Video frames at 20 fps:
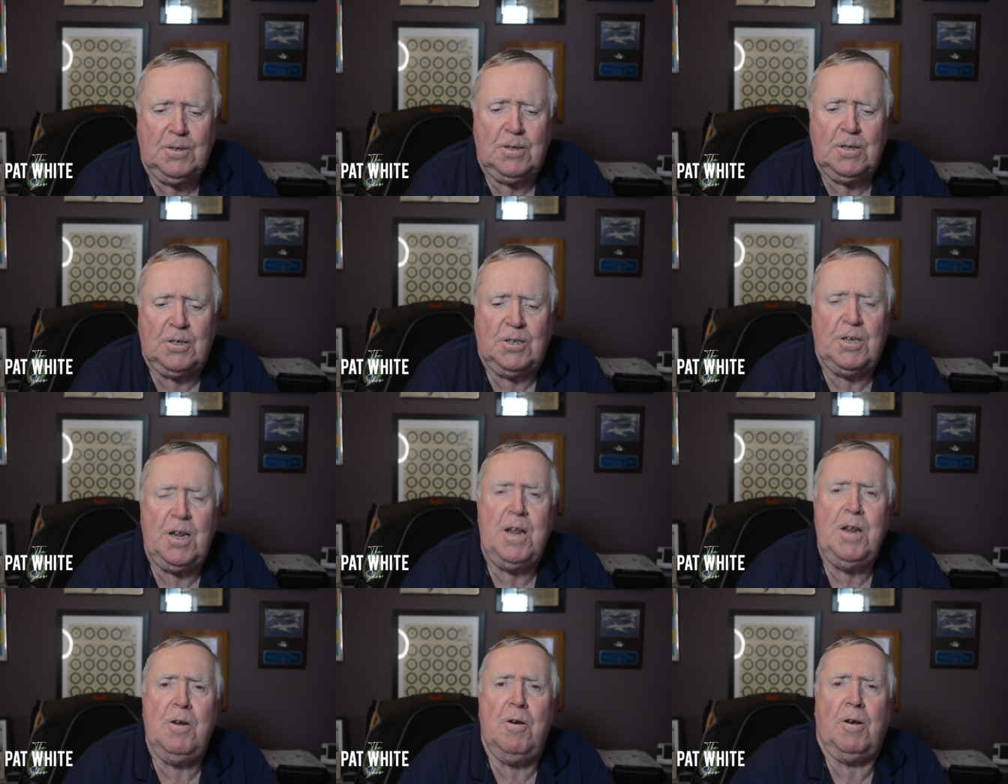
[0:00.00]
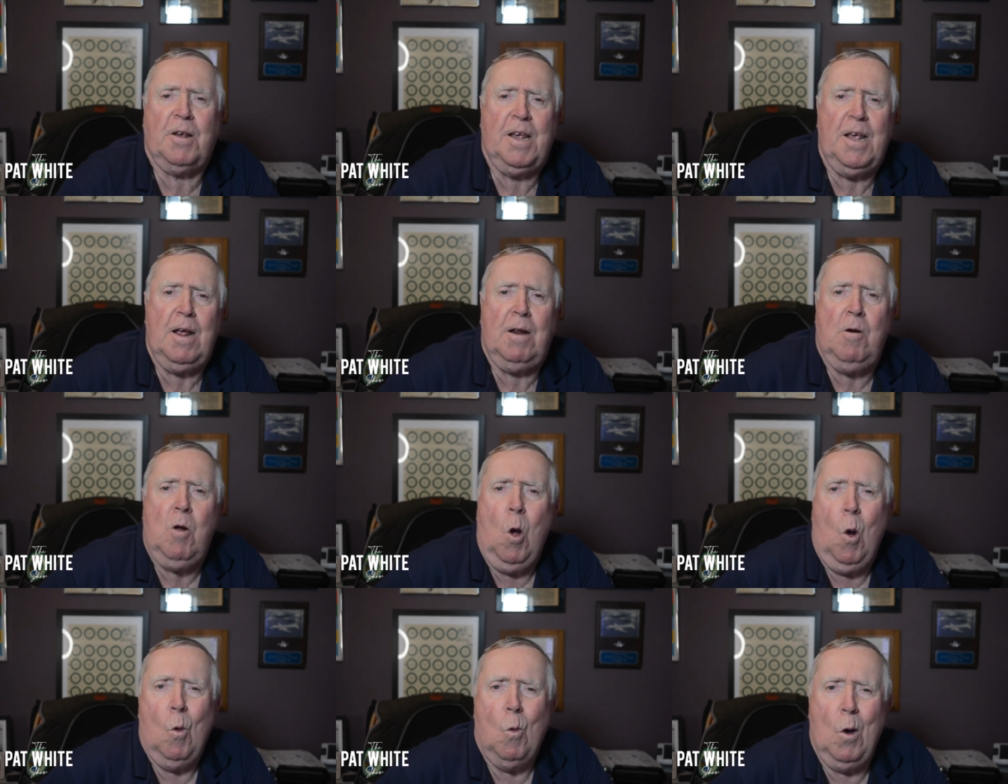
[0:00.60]
to see your
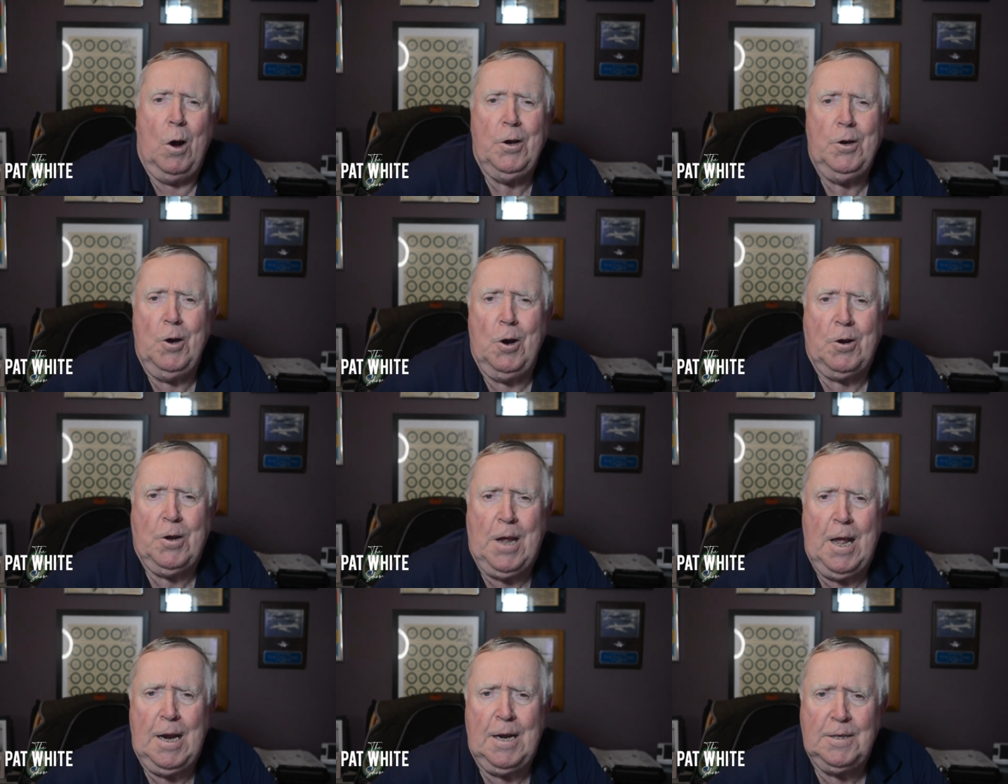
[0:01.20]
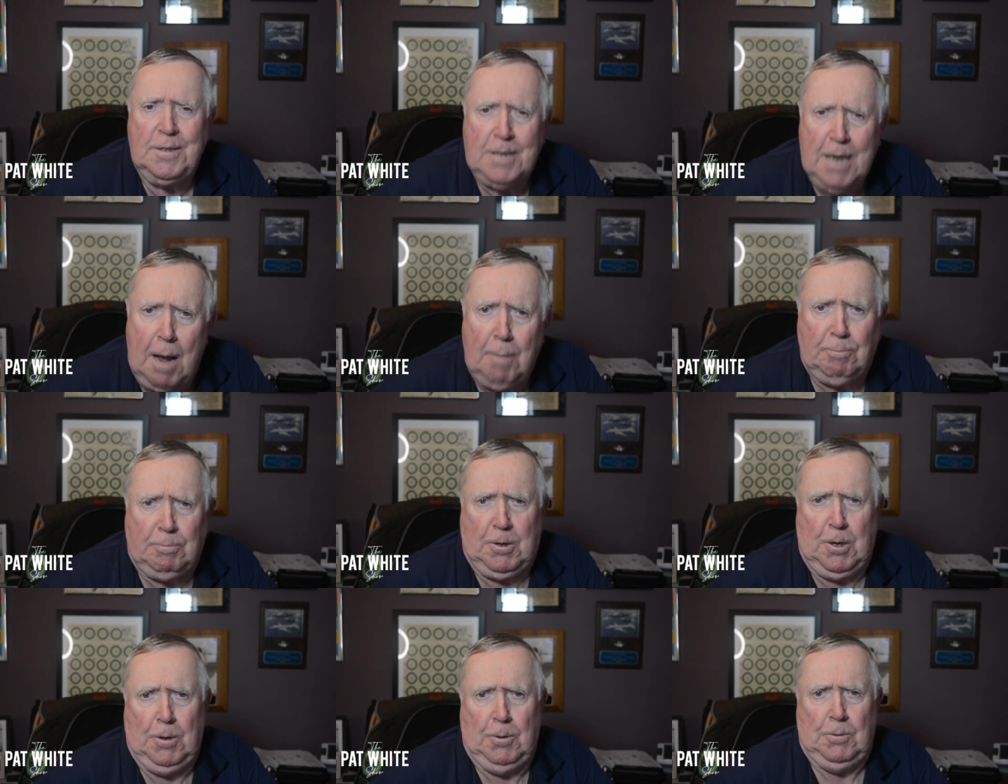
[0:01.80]
kid, what your kid is
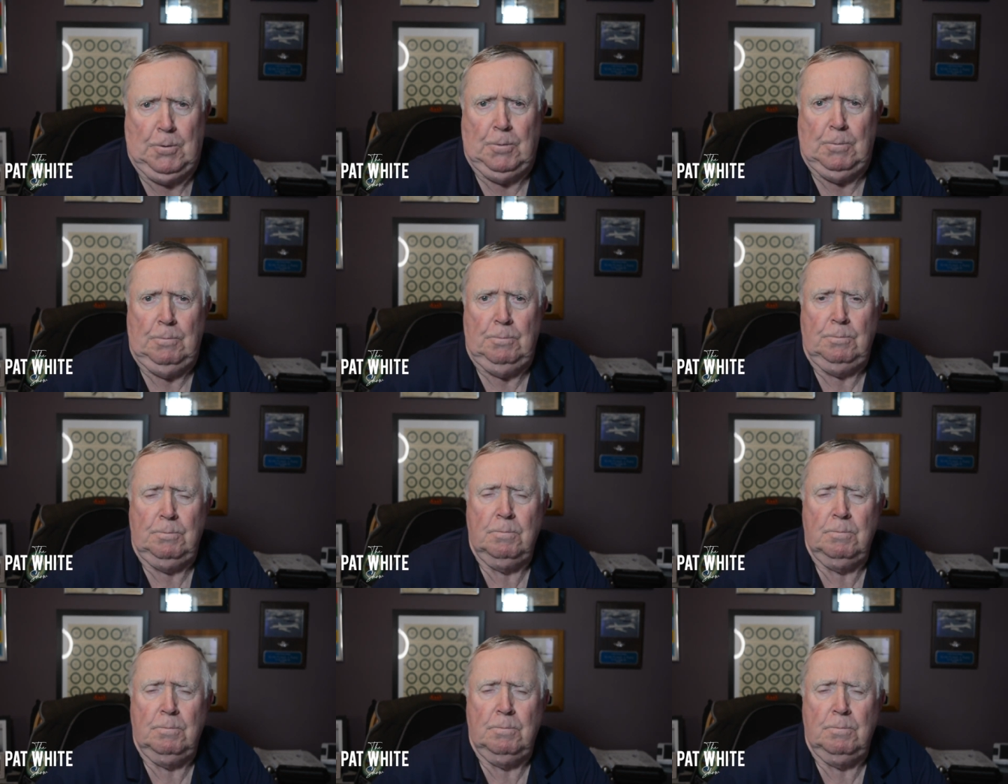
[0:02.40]
up to.